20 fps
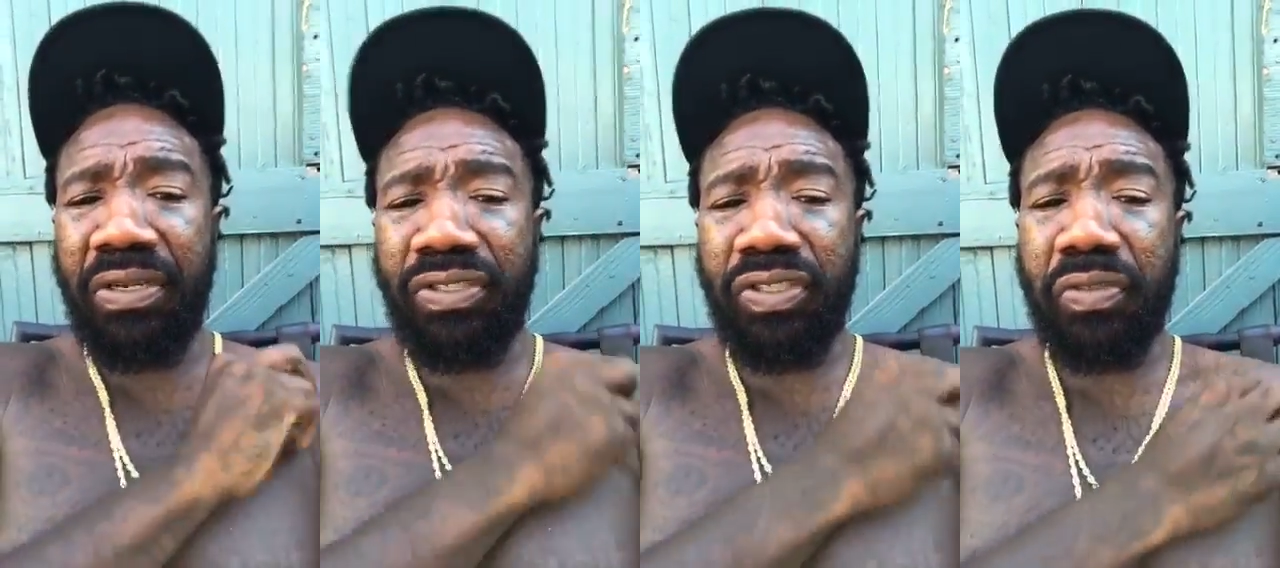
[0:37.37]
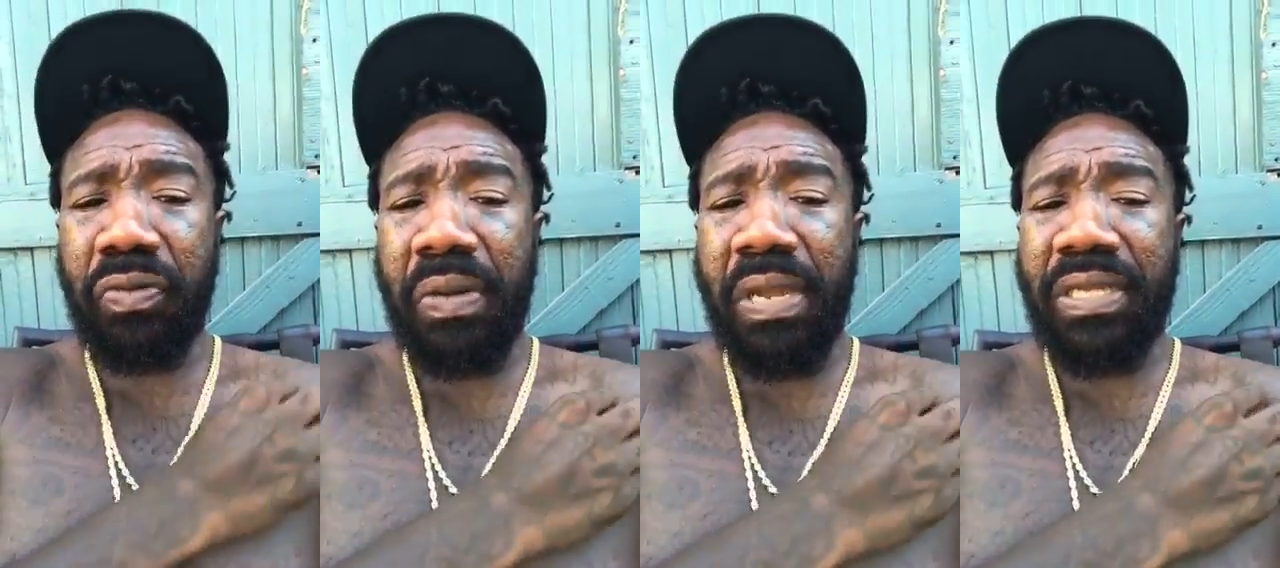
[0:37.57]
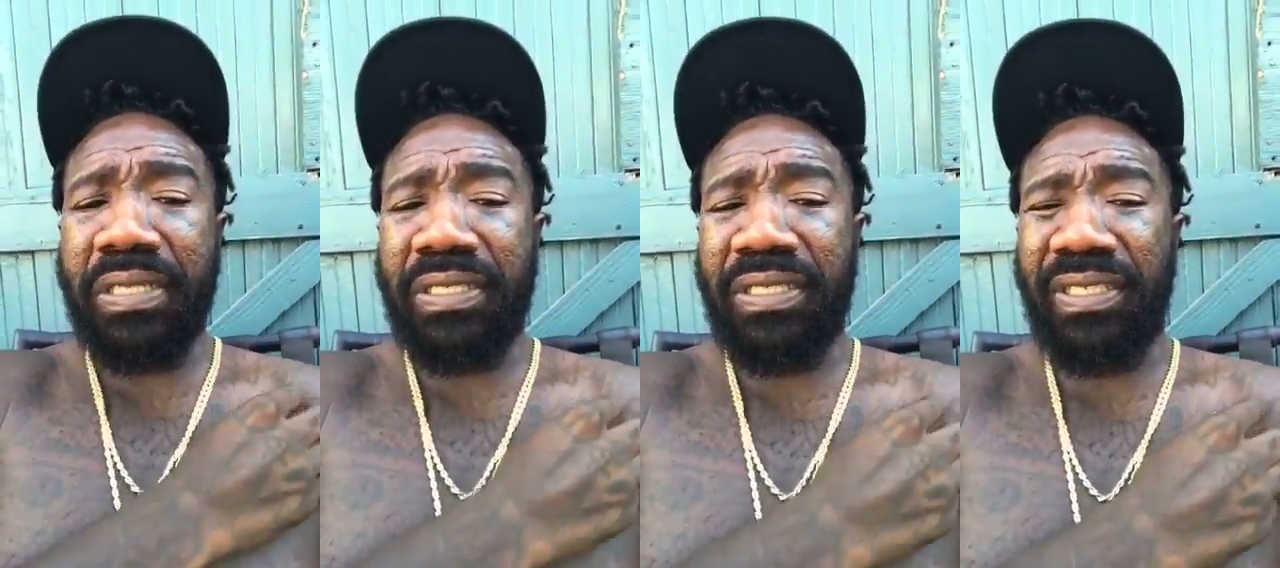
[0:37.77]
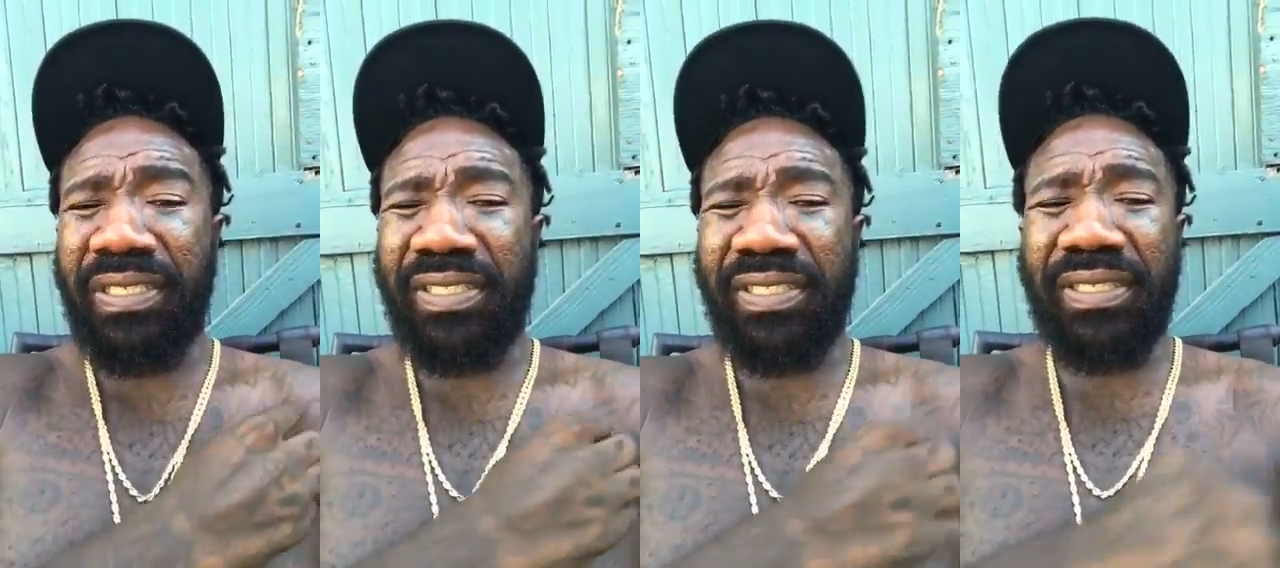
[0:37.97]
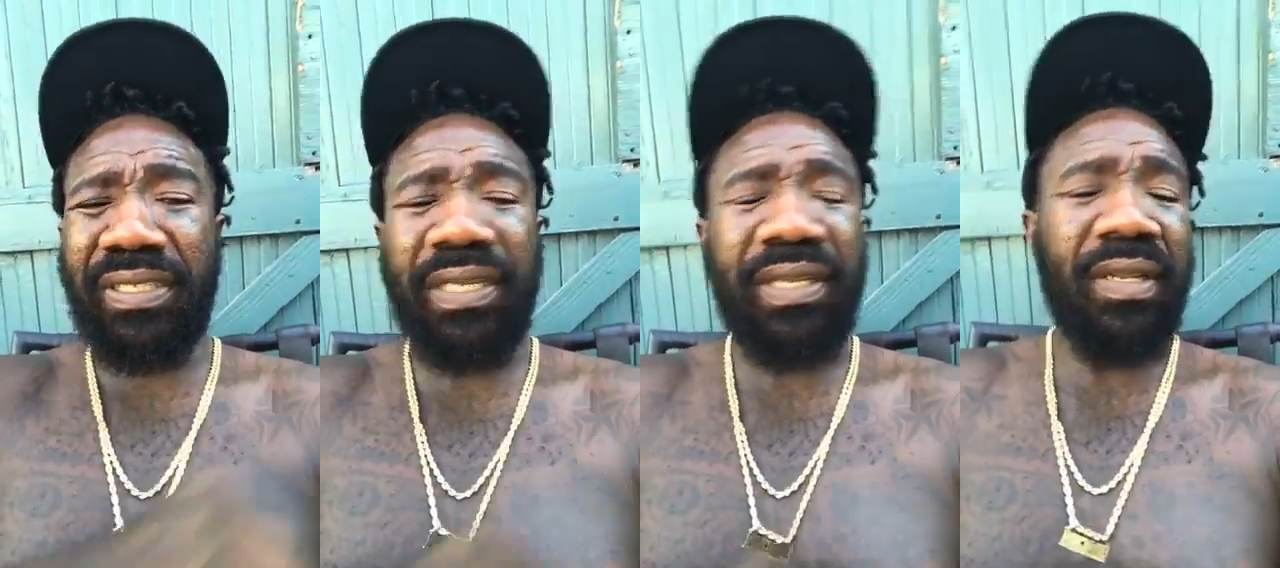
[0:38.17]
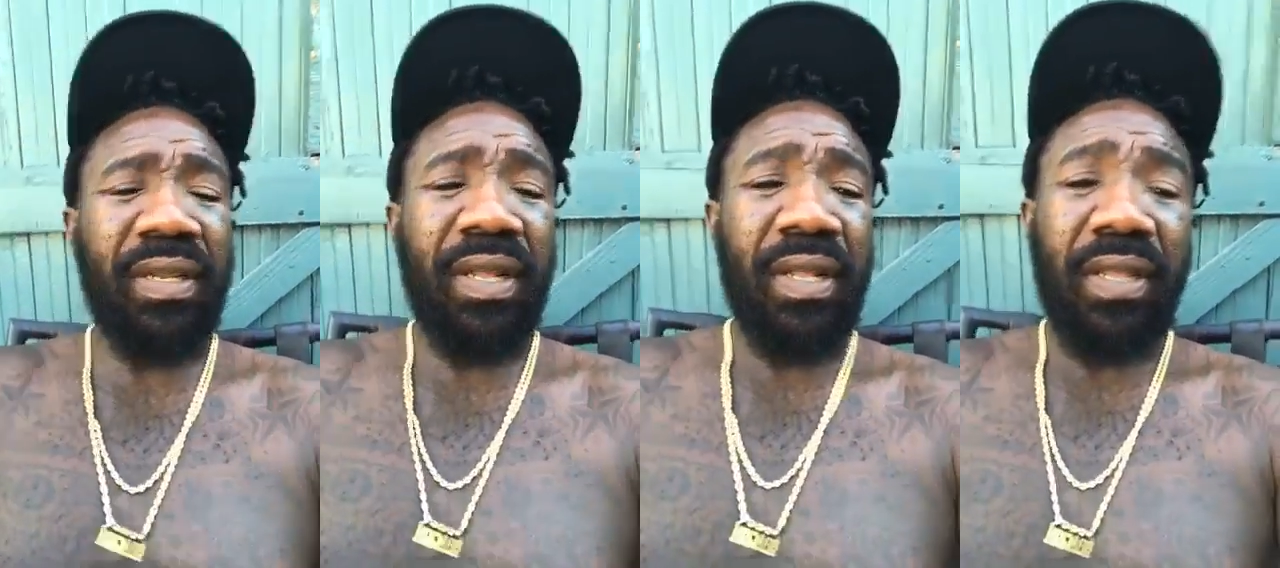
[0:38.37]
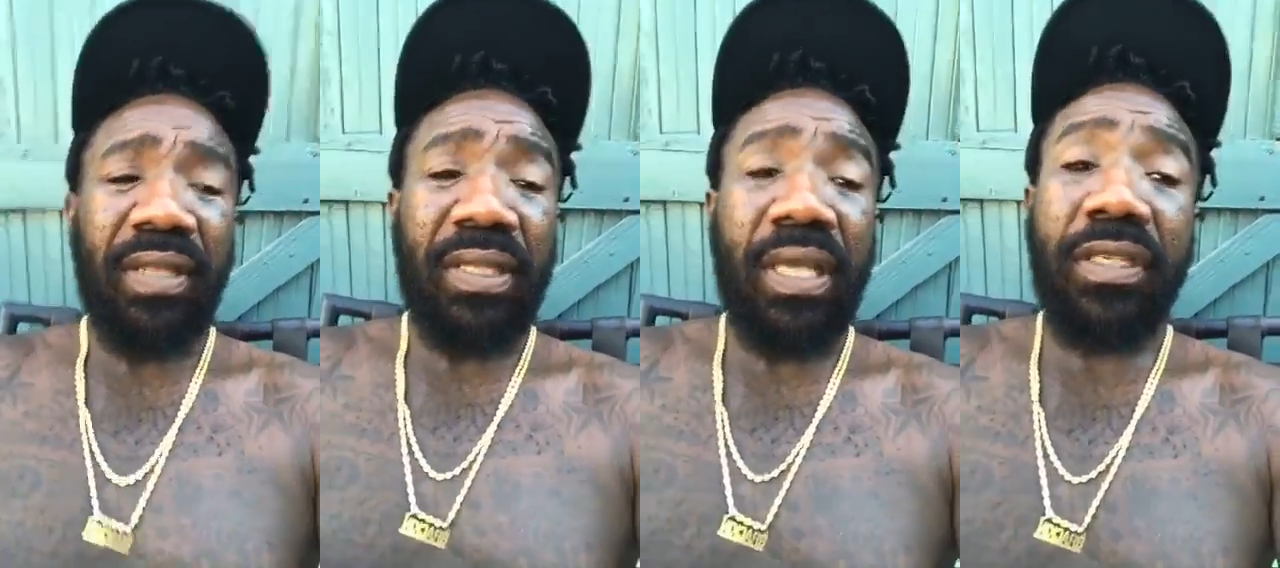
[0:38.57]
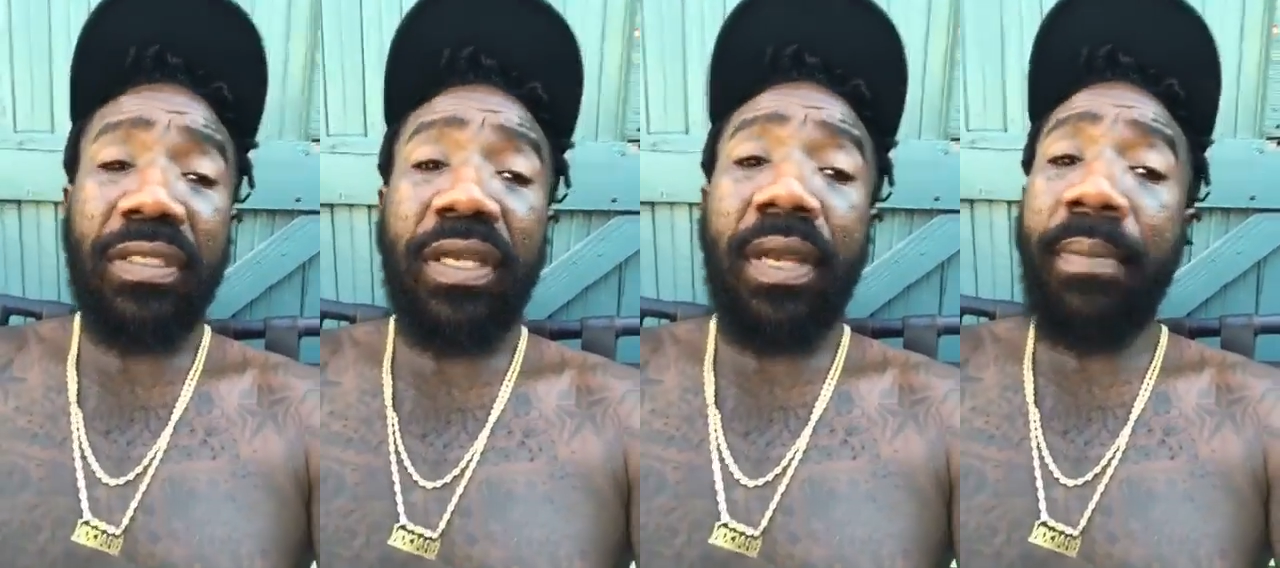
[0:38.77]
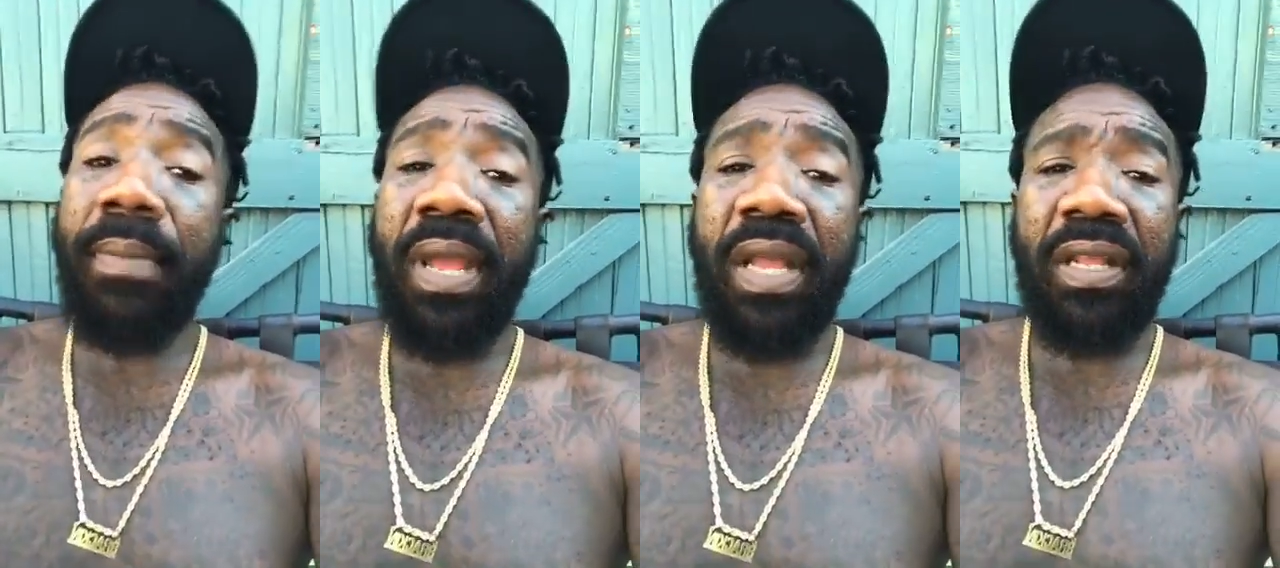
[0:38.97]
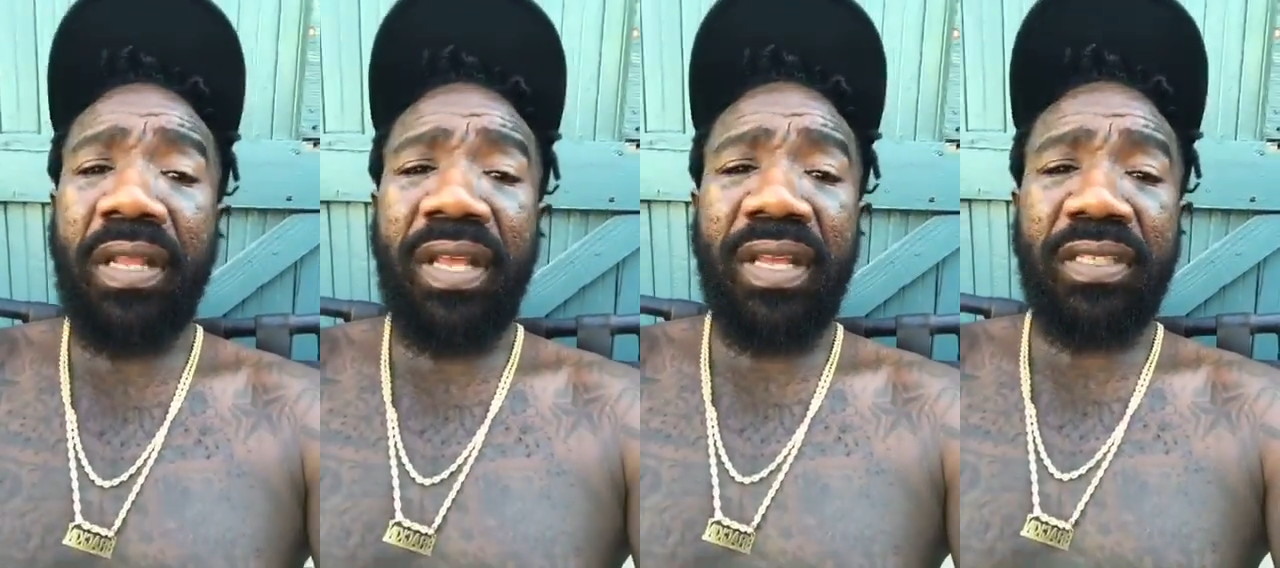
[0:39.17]
scratching and shit. That's that
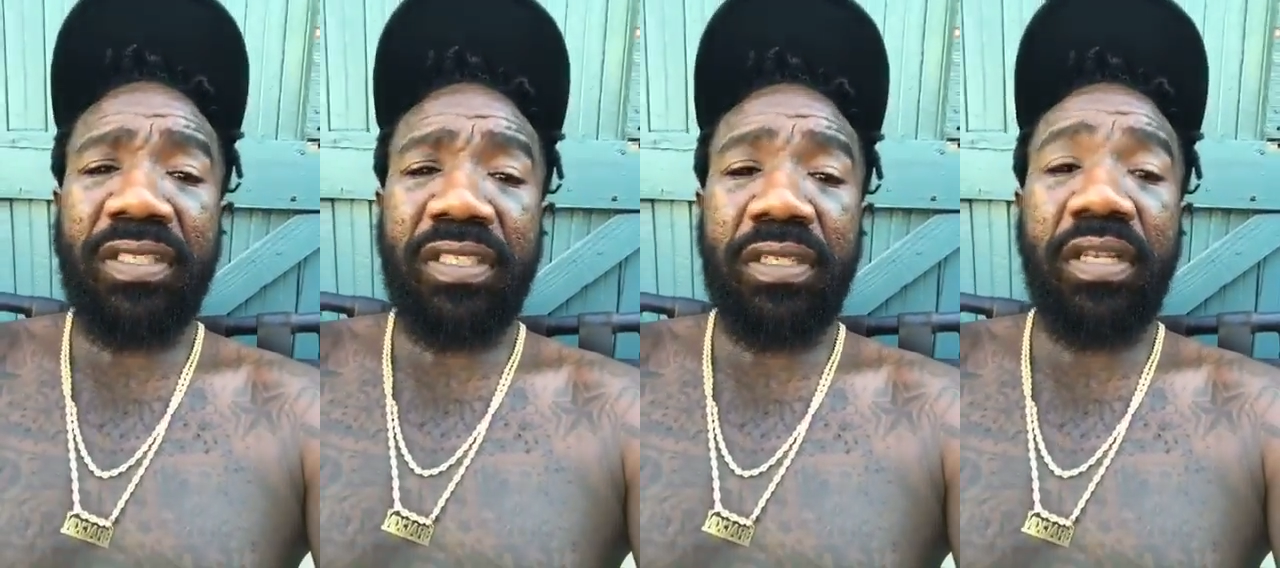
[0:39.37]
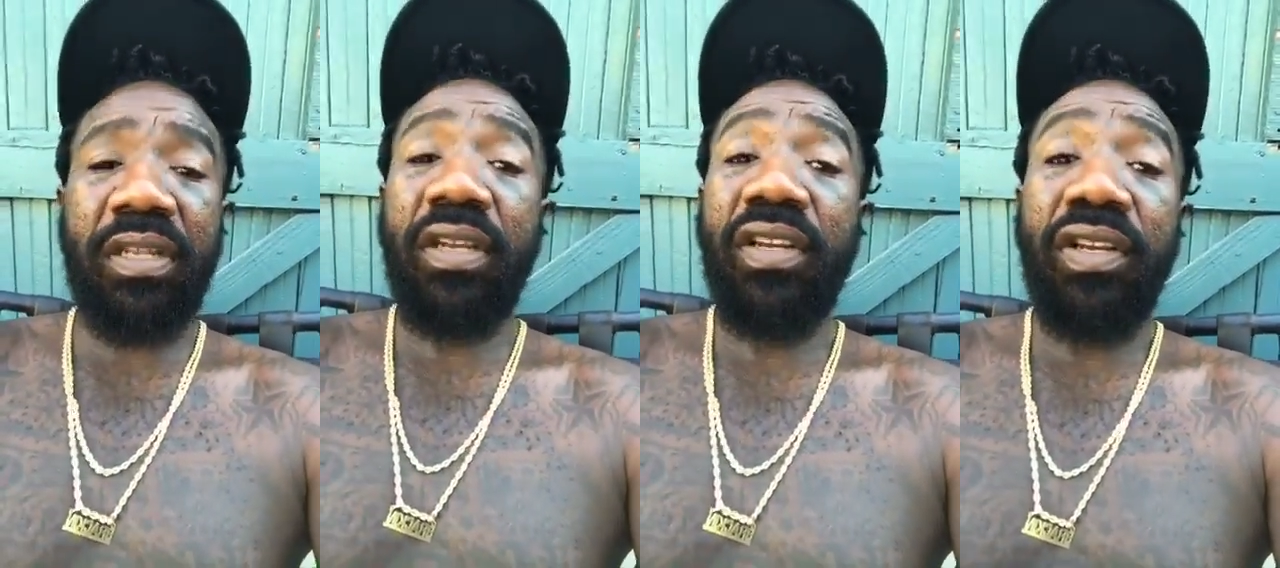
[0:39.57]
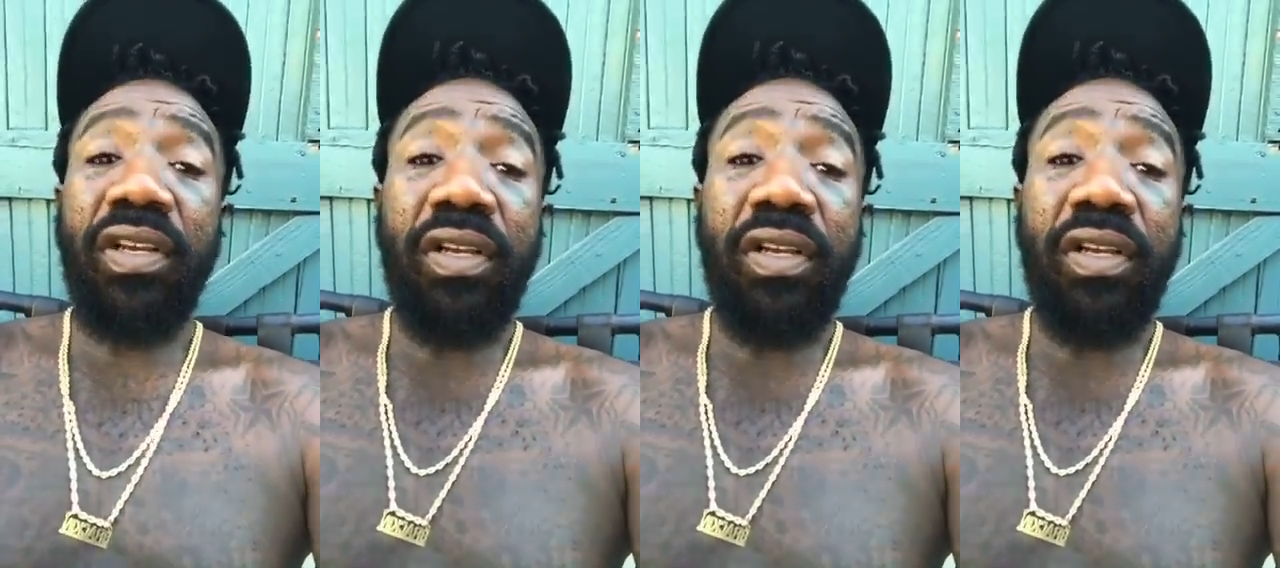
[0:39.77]
meth head shit.